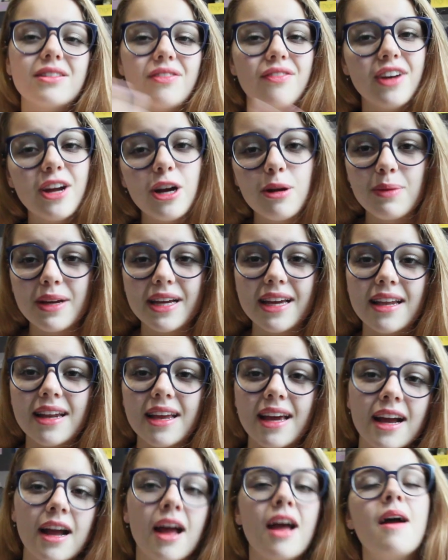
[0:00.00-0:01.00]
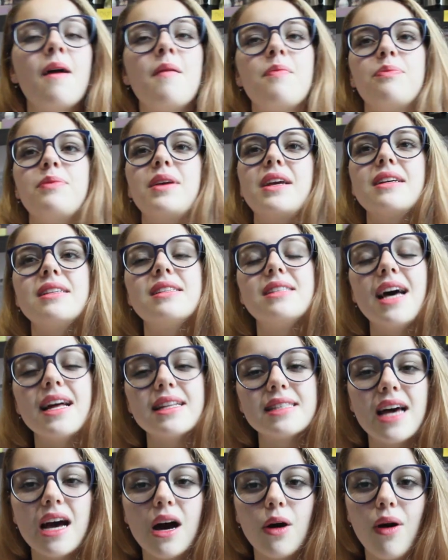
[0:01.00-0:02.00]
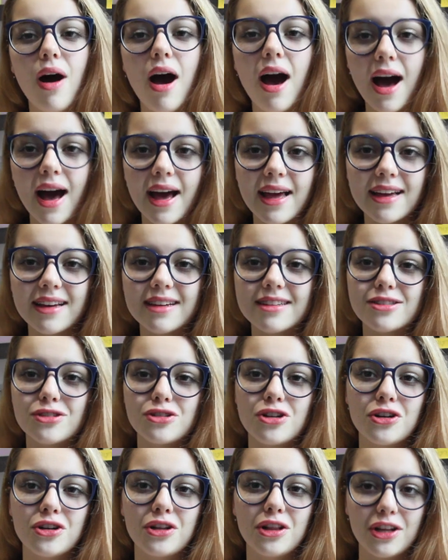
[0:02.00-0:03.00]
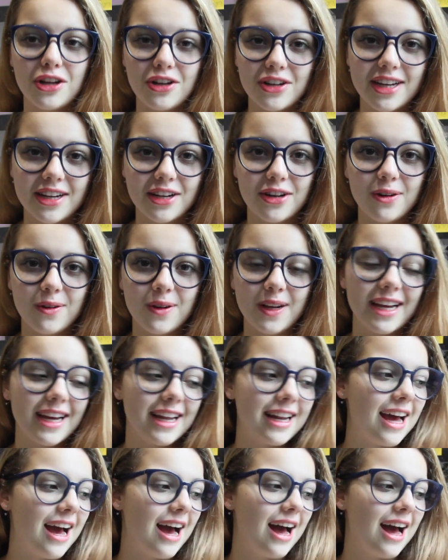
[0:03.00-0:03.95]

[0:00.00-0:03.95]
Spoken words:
at the very beginning because that's how I started learning Korean.